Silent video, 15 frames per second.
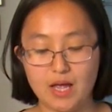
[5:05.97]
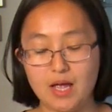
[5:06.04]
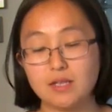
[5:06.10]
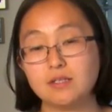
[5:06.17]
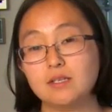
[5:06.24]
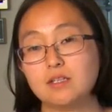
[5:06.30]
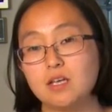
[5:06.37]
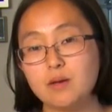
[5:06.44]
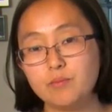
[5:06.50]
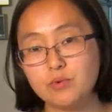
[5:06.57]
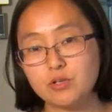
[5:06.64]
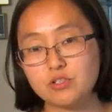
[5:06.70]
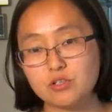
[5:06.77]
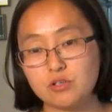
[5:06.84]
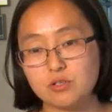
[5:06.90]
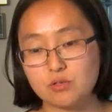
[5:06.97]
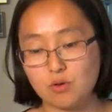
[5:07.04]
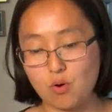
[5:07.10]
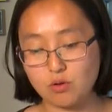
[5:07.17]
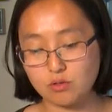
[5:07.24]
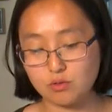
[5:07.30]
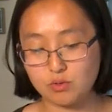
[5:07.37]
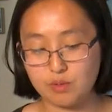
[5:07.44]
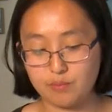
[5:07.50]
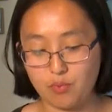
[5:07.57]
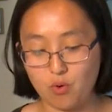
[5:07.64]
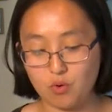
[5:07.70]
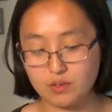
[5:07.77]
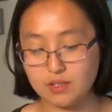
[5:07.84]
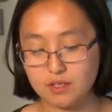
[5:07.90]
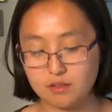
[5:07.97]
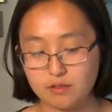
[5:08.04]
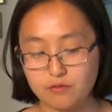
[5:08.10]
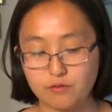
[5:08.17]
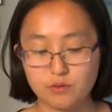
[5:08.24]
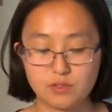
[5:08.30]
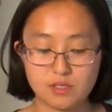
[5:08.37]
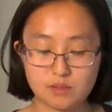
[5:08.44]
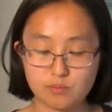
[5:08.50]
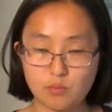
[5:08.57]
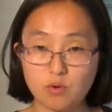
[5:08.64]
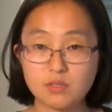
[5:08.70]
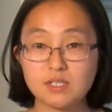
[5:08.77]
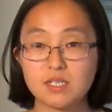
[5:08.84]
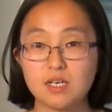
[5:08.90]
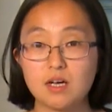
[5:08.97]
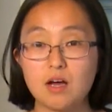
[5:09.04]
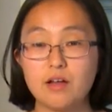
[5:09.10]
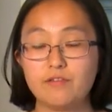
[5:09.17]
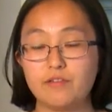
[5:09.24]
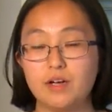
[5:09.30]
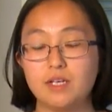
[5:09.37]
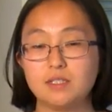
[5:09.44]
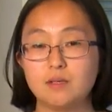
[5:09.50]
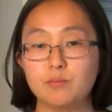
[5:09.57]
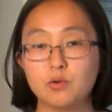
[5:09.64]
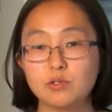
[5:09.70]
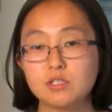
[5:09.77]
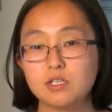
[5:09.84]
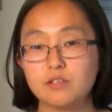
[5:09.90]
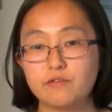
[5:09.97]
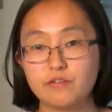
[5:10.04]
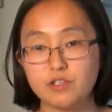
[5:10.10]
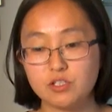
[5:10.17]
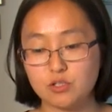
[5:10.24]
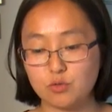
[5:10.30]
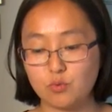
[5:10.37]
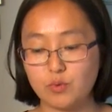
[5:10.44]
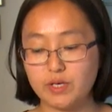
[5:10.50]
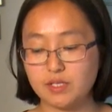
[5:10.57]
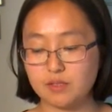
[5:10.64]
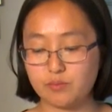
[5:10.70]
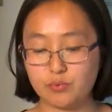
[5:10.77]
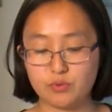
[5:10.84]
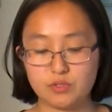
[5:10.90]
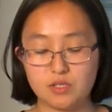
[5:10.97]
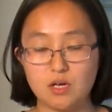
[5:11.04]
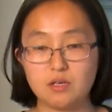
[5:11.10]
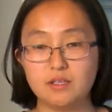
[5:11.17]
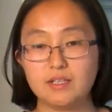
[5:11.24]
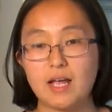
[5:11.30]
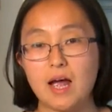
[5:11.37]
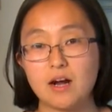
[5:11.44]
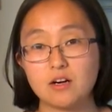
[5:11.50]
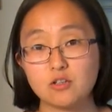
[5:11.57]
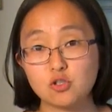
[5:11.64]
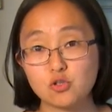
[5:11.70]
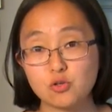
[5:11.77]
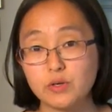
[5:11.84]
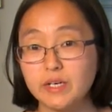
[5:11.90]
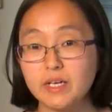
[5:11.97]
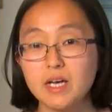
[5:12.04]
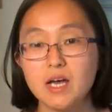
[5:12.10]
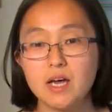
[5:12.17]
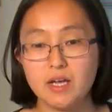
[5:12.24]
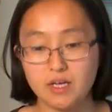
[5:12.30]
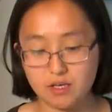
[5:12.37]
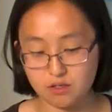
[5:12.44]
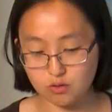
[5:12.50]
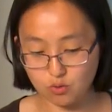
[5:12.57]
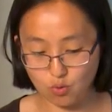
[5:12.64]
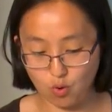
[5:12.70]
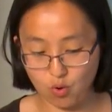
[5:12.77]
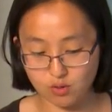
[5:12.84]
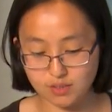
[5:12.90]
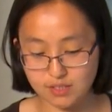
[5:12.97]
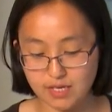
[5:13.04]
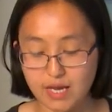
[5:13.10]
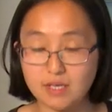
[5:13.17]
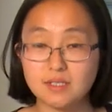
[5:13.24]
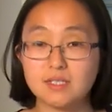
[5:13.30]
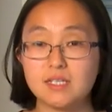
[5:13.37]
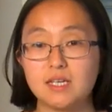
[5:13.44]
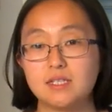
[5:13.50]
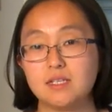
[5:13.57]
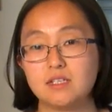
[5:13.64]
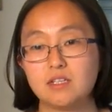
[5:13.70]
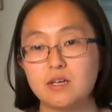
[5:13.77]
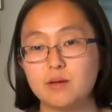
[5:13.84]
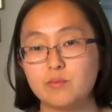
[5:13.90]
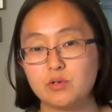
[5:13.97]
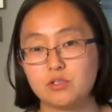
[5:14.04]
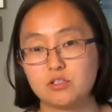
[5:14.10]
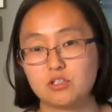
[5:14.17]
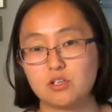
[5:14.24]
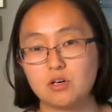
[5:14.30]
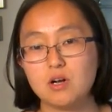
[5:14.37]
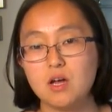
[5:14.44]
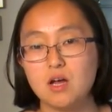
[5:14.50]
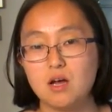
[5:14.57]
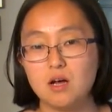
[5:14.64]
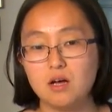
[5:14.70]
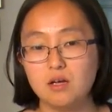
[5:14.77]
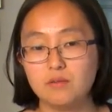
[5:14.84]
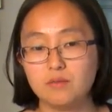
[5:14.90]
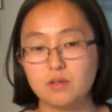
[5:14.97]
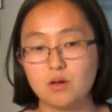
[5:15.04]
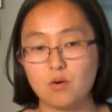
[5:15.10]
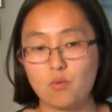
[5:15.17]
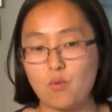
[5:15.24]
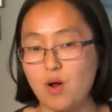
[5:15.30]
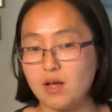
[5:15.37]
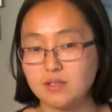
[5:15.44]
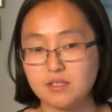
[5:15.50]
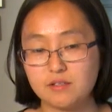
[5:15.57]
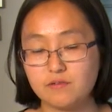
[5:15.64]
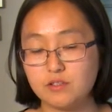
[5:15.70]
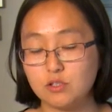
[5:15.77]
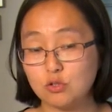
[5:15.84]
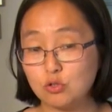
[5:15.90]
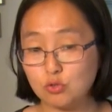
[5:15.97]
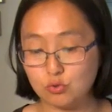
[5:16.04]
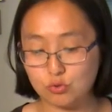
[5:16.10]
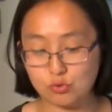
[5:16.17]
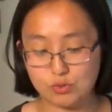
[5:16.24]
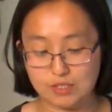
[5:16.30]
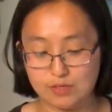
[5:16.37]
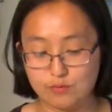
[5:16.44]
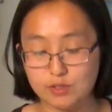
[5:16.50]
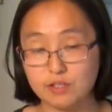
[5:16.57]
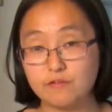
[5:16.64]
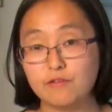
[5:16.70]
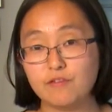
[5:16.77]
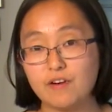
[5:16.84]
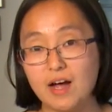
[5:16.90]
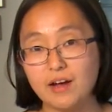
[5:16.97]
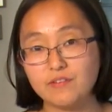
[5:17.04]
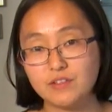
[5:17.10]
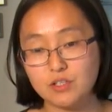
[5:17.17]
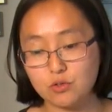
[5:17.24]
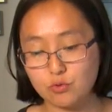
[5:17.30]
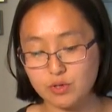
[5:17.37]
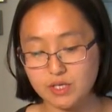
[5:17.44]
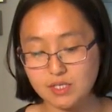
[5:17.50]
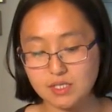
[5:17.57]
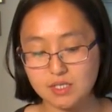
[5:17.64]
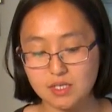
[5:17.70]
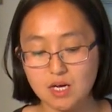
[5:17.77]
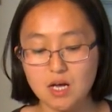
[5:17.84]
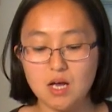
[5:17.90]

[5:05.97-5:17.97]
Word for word: And the temperature is also important. For the small scale, I find the most efficient way is put the entire tree indoors and set the temperature um, around 17.2 to 17.5 degrees.